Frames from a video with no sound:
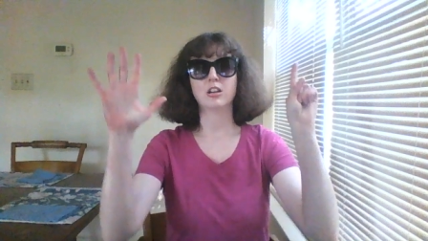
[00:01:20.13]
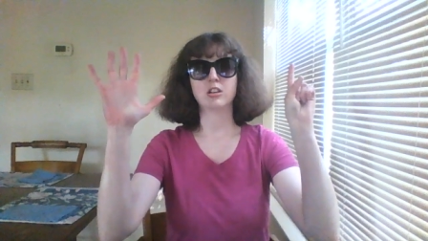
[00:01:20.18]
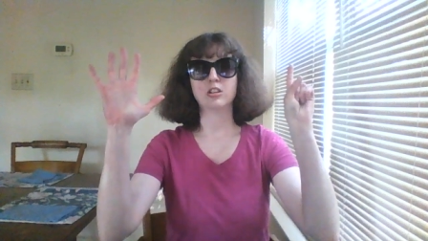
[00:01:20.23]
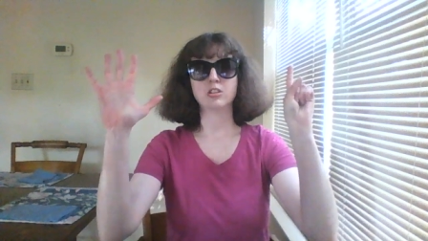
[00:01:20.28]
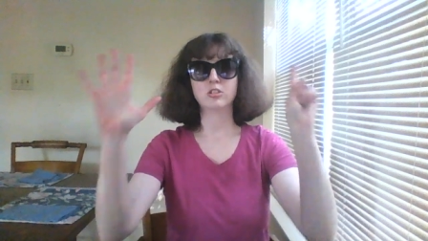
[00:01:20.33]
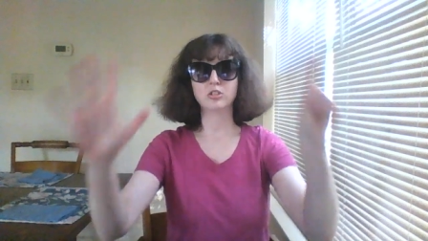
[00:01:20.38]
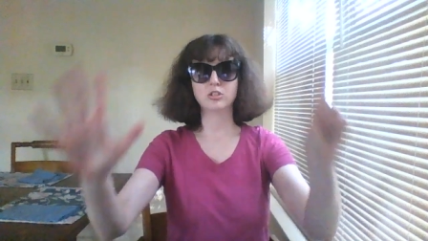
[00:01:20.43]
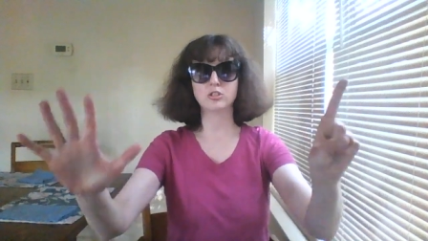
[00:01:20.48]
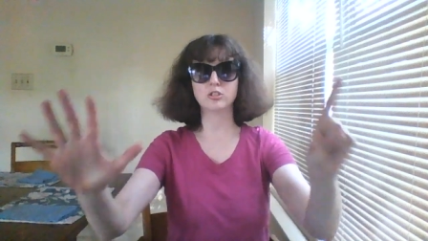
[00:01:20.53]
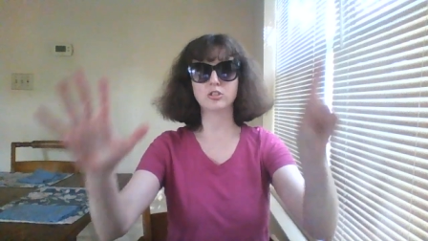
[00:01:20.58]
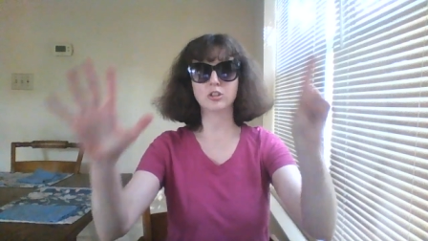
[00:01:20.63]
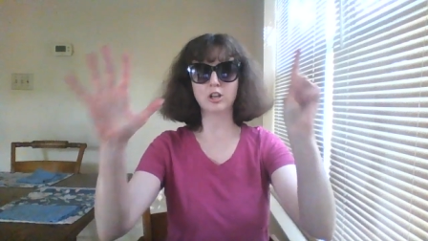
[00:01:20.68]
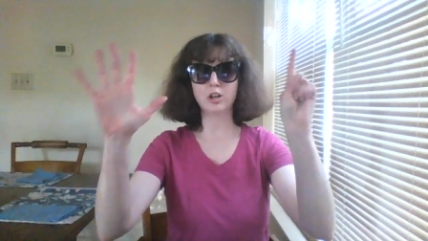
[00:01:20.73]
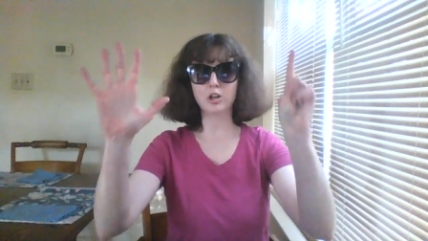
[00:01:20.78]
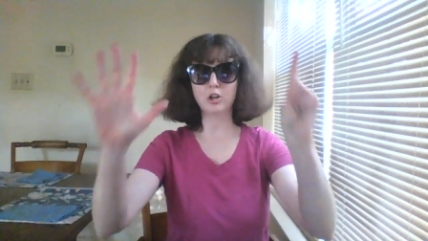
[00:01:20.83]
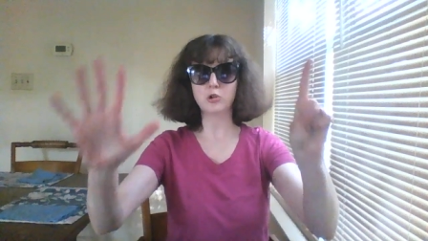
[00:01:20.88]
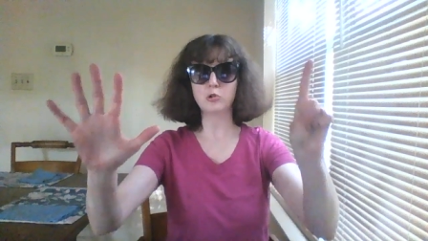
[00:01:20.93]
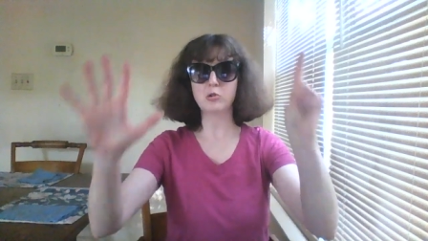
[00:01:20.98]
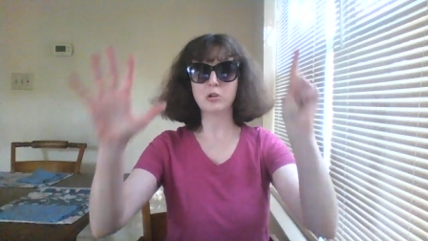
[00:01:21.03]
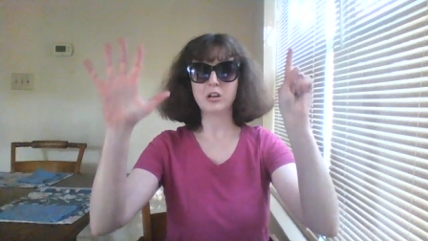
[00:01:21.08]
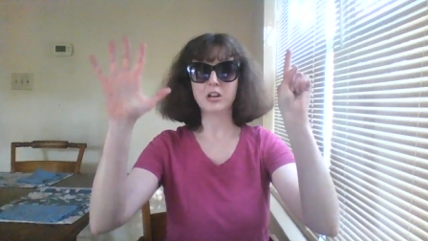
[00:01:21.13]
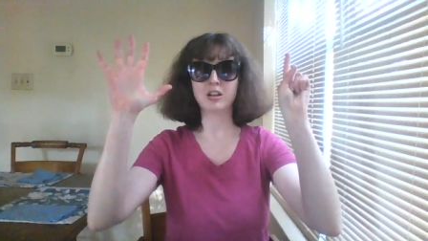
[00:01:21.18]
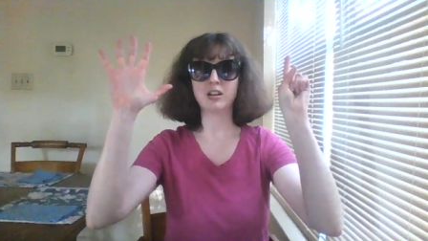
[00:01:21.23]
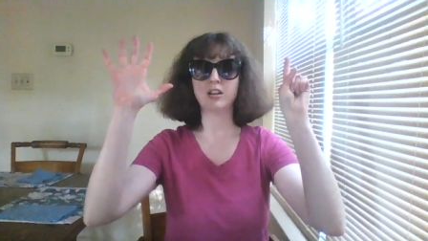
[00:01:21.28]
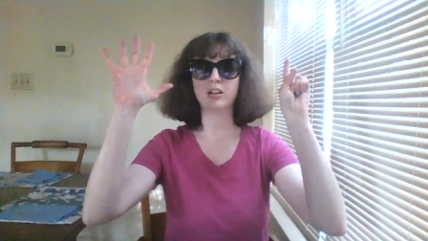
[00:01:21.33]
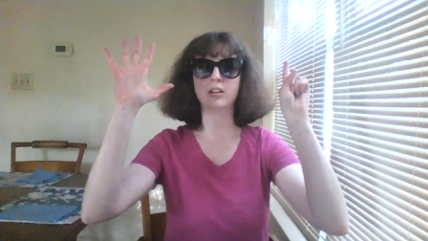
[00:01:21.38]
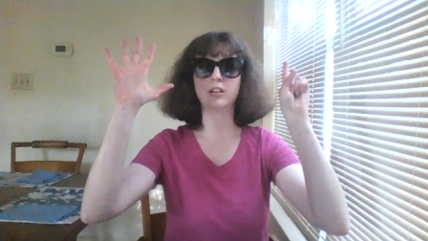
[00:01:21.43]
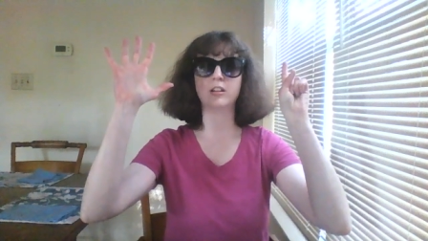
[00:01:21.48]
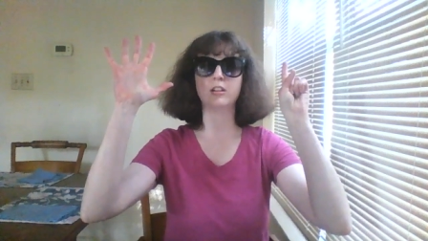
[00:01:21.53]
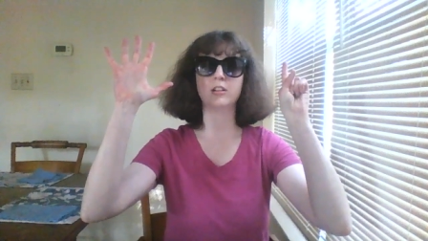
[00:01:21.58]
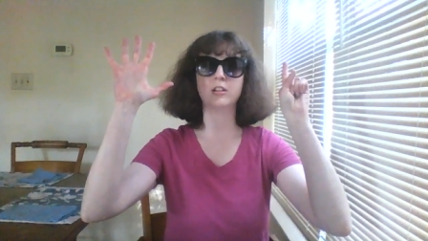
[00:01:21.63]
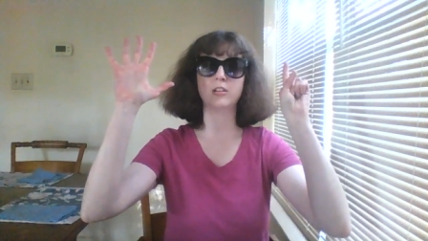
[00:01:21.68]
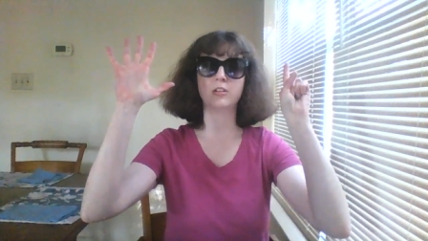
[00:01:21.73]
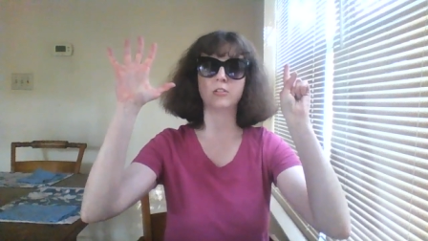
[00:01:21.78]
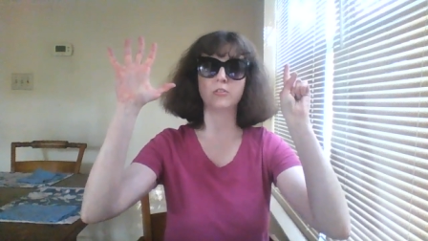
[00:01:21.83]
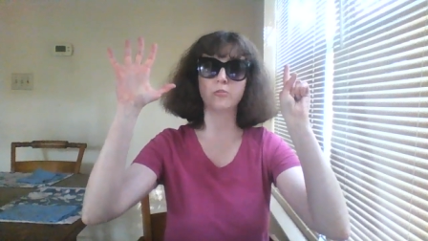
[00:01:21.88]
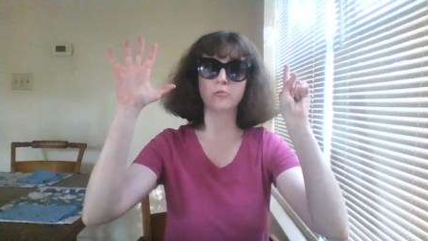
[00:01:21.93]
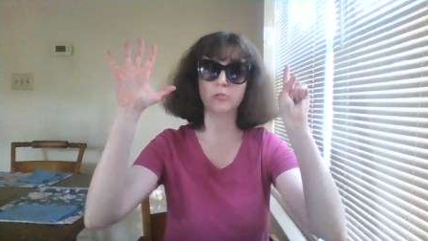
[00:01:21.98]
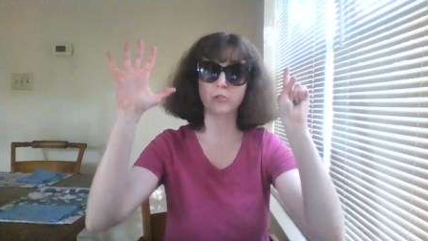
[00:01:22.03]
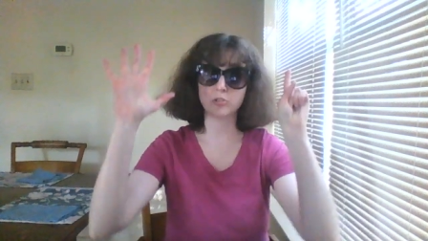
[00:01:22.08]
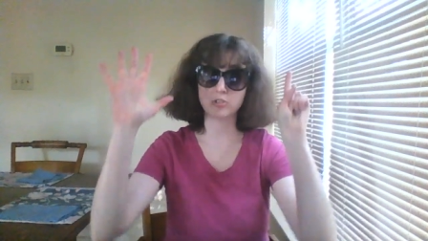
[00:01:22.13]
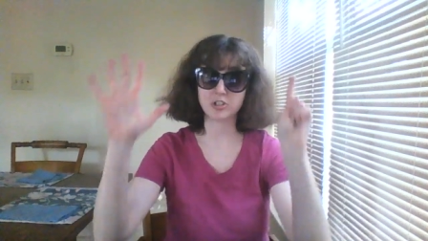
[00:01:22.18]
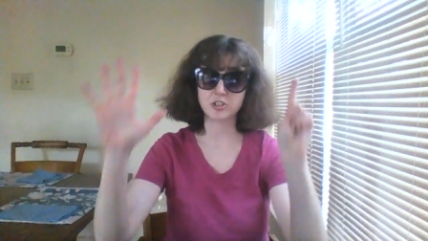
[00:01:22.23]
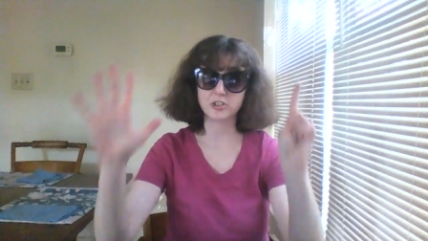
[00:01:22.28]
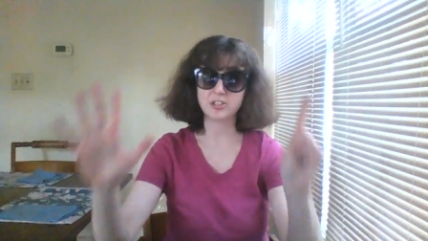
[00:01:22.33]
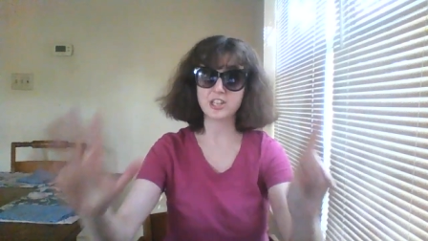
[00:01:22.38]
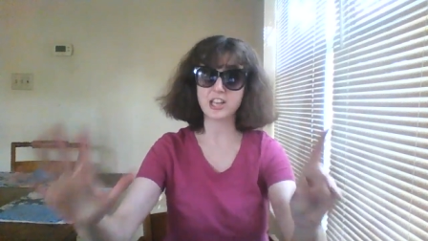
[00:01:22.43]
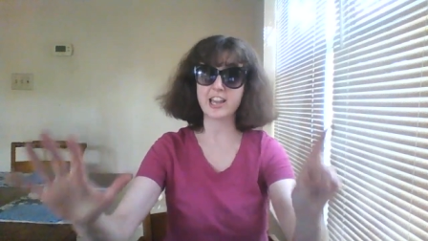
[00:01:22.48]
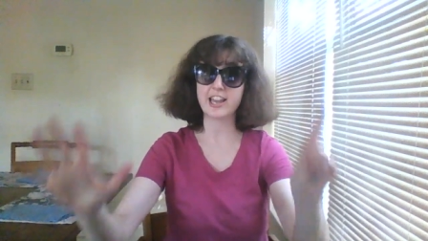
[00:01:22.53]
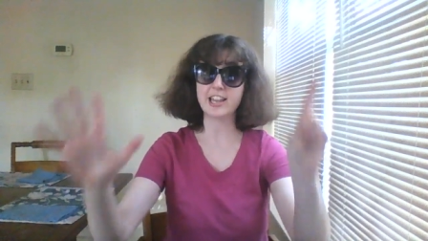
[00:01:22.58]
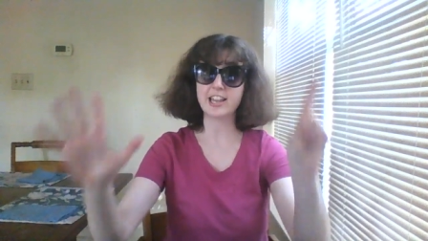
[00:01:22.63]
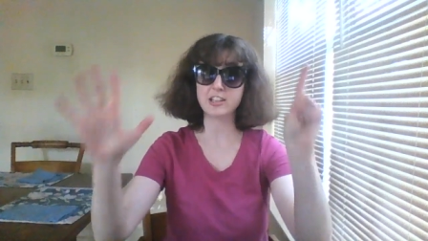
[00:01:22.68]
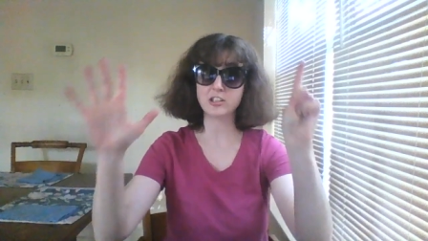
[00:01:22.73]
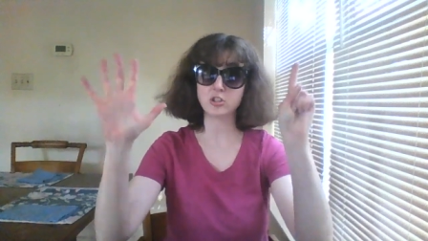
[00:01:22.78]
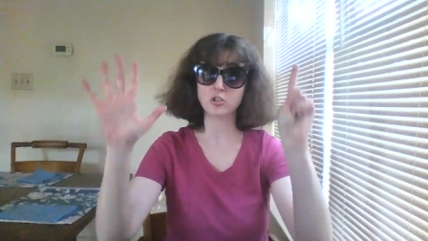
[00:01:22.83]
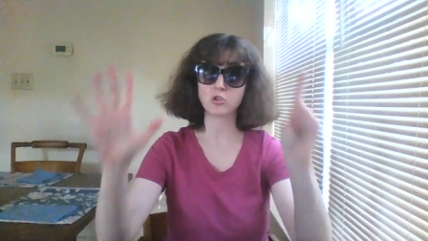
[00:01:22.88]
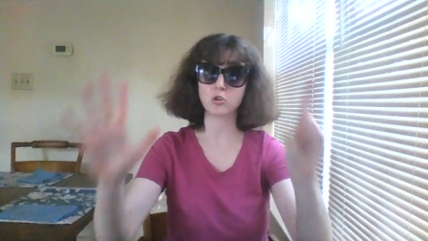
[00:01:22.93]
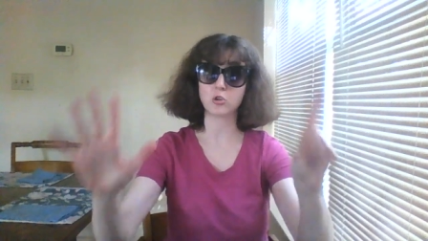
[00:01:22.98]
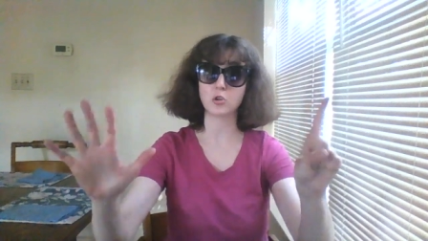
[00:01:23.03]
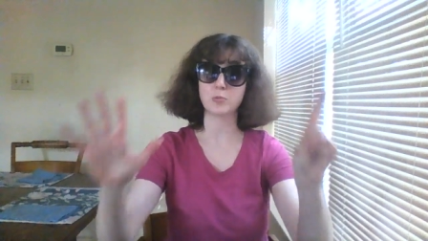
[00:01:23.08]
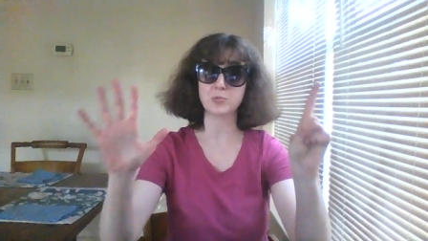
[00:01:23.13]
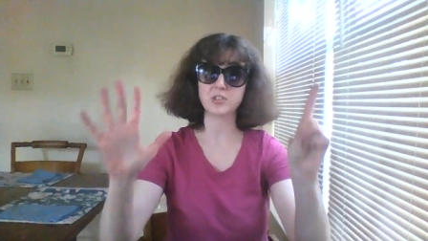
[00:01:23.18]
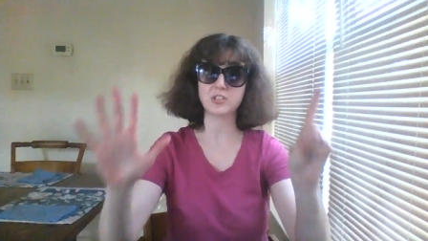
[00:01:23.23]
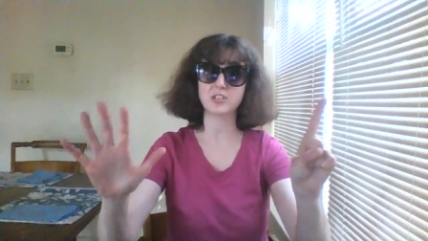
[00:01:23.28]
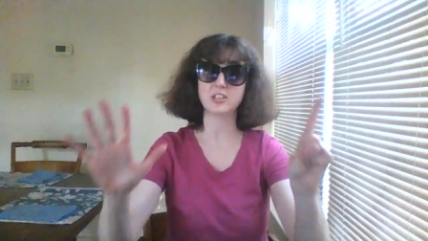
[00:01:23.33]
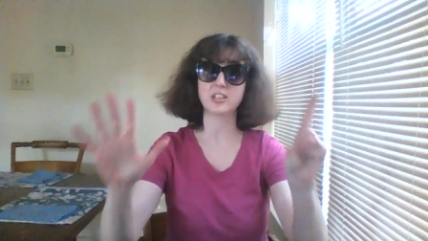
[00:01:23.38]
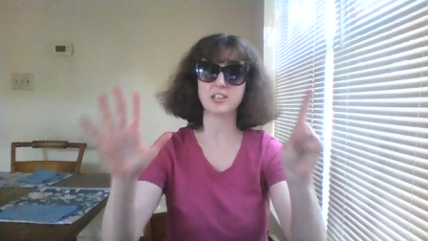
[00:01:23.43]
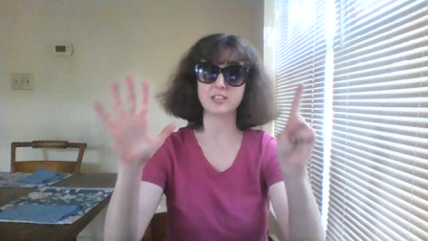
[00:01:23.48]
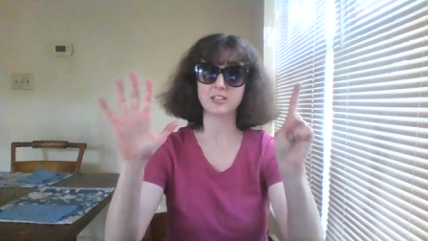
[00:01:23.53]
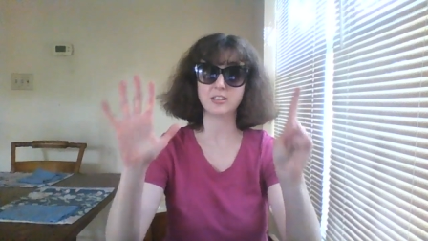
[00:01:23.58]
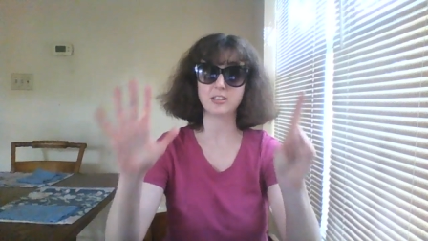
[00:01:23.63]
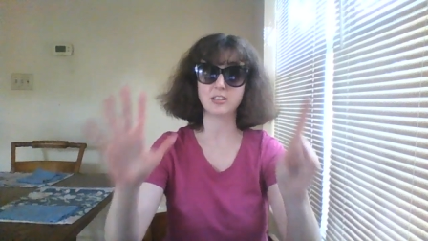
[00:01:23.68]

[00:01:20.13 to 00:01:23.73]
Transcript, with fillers: So, for today's top six